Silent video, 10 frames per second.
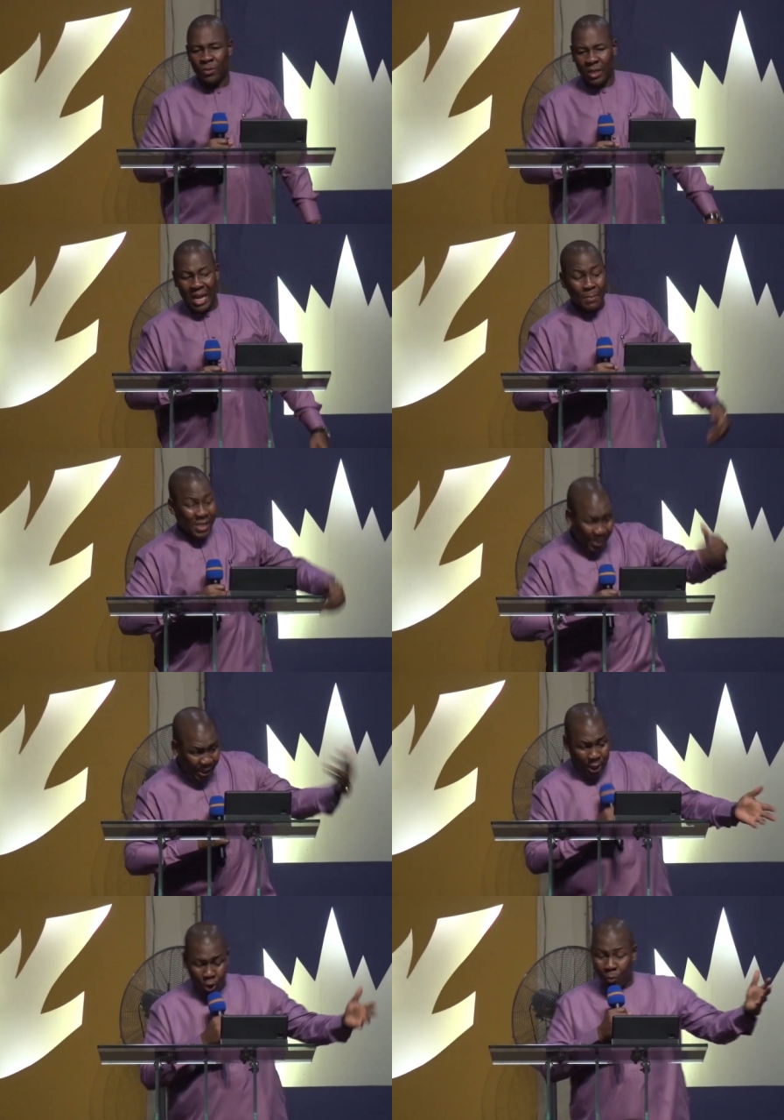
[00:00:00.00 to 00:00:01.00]
Let me
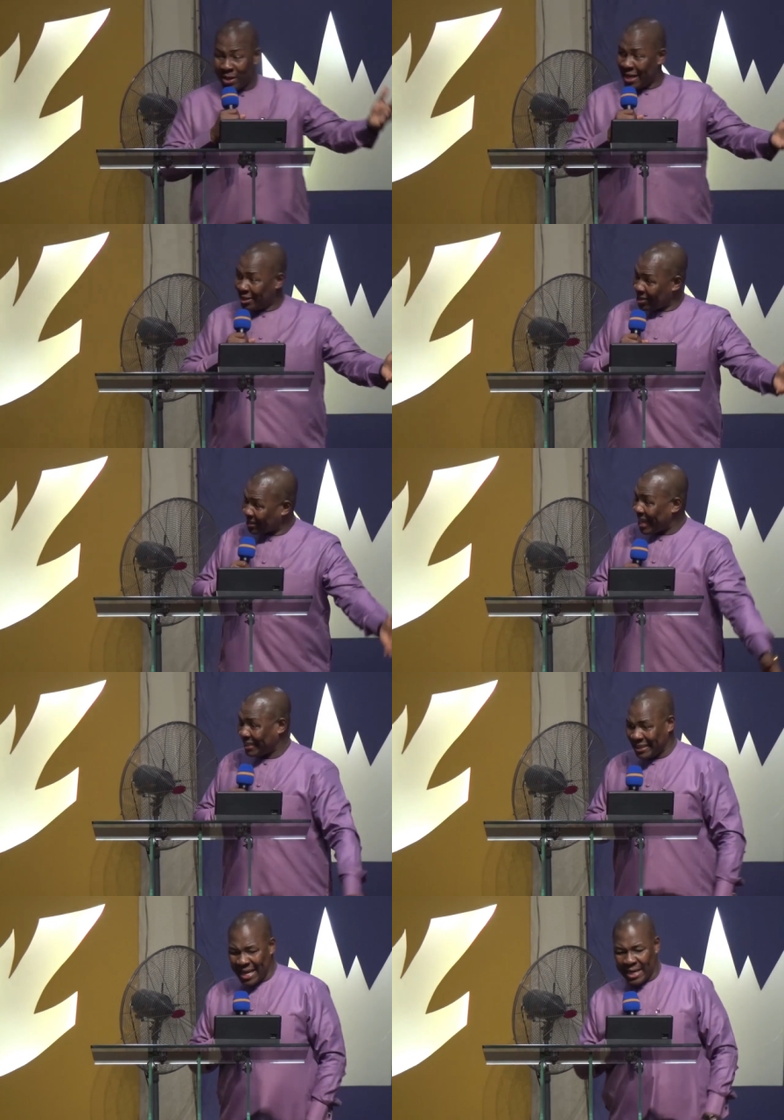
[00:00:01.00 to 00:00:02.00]
see you within those
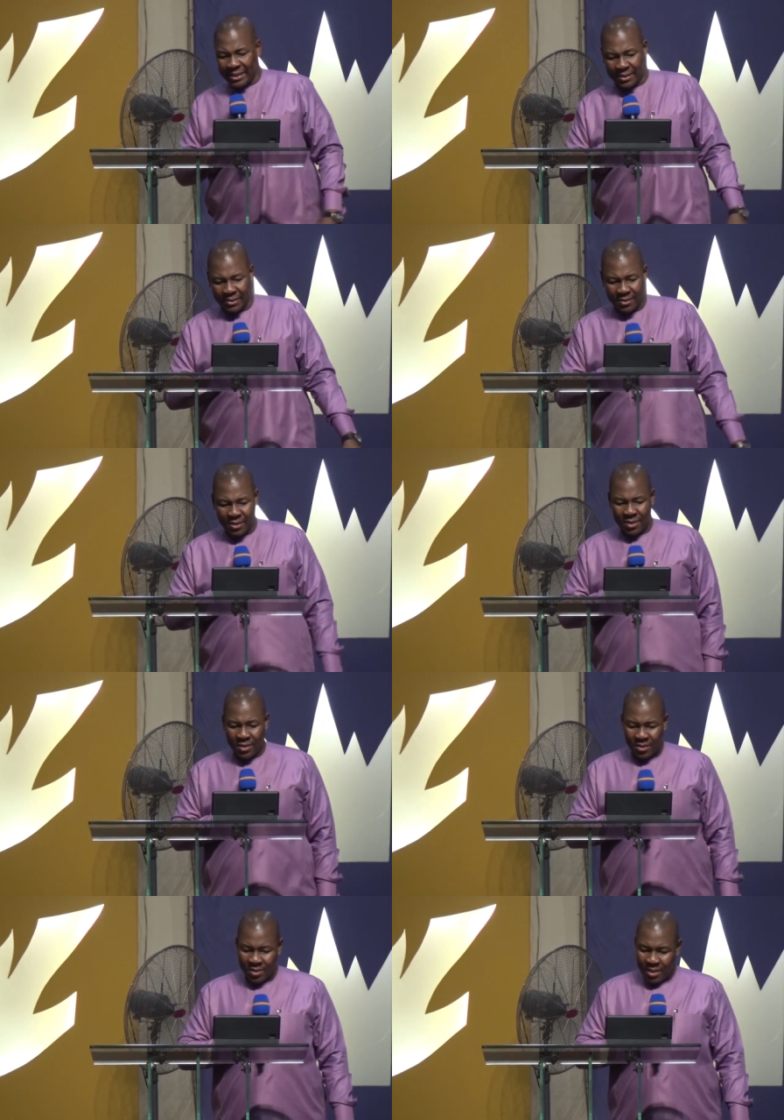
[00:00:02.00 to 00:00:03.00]
30 days.
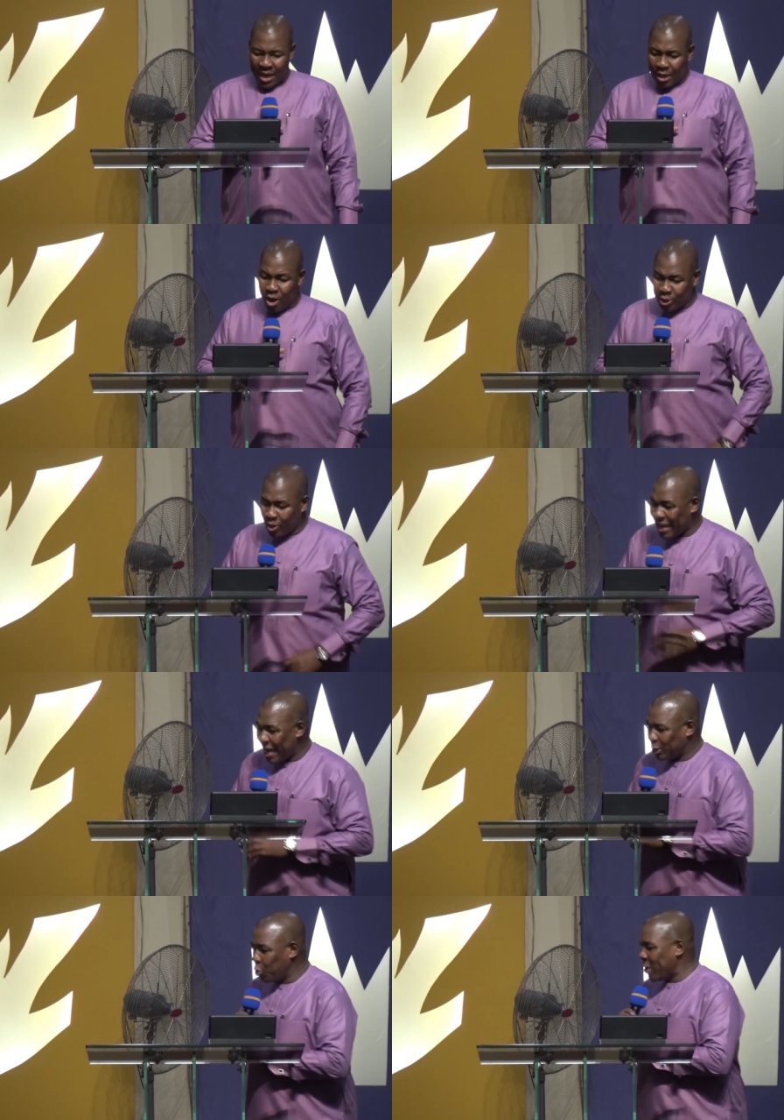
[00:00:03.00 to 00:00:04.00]
And also
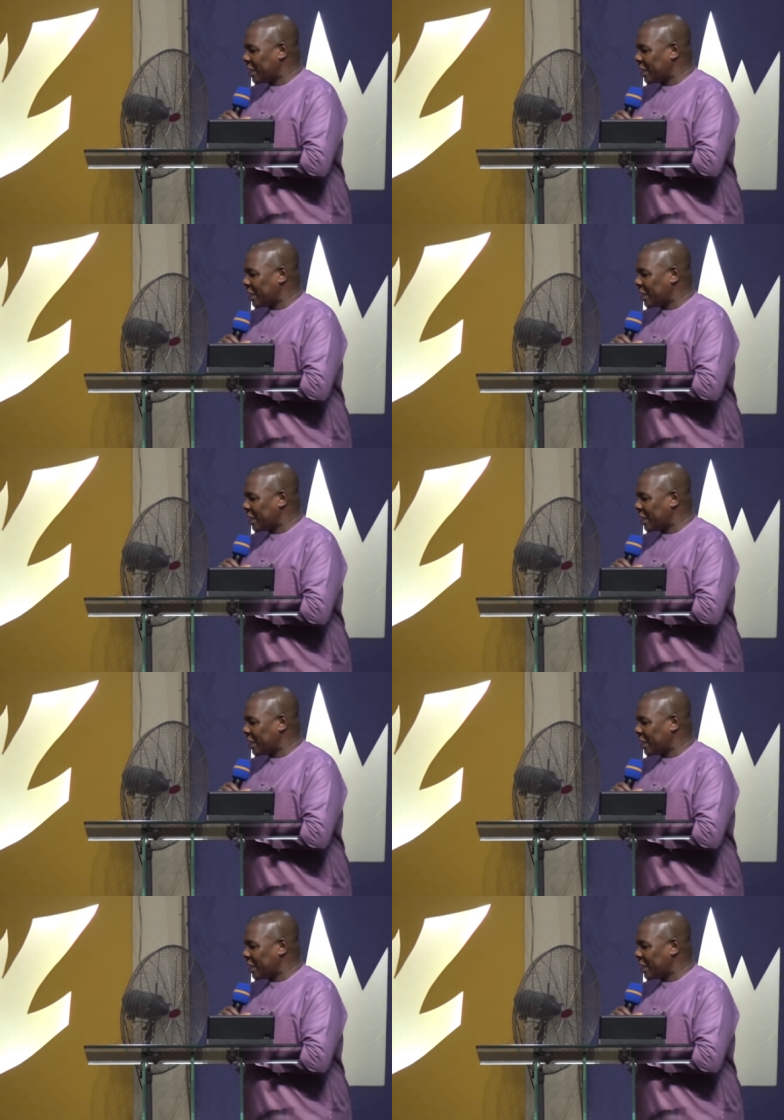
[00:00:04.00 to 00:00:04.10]
that you will